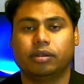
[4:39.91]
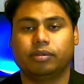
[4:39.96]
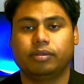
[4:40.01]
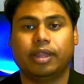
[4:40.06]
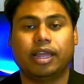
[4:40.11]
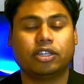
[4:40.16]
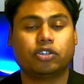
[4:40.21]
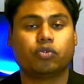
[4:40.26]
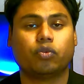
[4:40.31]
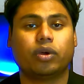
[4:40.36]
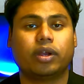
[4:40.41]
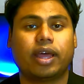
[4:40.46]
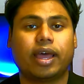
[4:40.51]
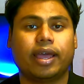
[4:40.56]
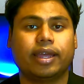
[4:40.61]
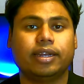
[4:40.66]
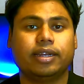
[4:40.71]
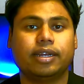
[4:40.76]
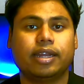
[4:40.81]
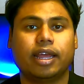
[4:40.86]
That's what
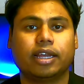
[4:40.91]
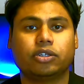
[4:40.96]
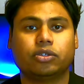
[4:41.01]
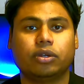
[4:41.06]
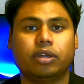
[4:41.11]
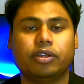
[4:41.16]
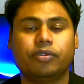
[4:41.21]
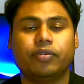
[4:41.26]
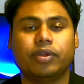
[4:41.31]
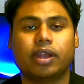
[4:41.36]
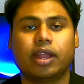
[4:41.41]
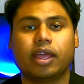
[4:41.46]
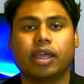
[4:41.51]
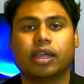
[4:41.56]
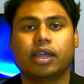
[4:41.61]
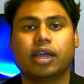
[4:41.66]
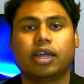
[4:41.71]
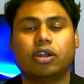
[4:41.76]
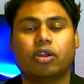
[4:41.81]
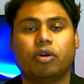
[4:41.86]
I did actually when I
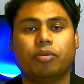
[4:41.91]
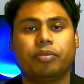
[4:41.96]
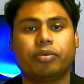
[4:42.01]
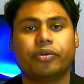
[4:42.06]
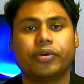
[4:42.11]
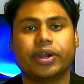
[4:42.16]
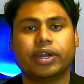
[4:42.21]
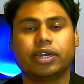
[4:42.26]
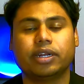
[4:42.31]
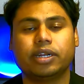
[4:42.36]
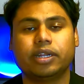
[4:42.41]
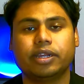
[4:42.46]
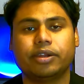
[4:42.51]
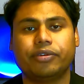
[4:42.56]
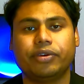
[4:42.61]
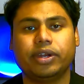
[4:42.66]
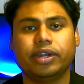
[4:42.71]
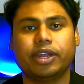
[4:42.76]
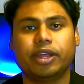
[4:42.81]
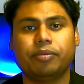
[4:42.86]
got operated
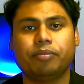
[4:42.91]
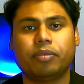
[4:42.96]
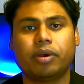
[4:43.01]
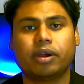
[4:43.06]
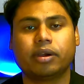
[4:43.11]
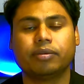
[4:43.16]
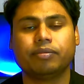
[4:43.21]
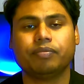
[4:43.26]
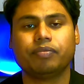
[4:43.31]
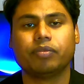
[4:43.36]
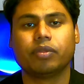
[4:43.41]
here in Denmark.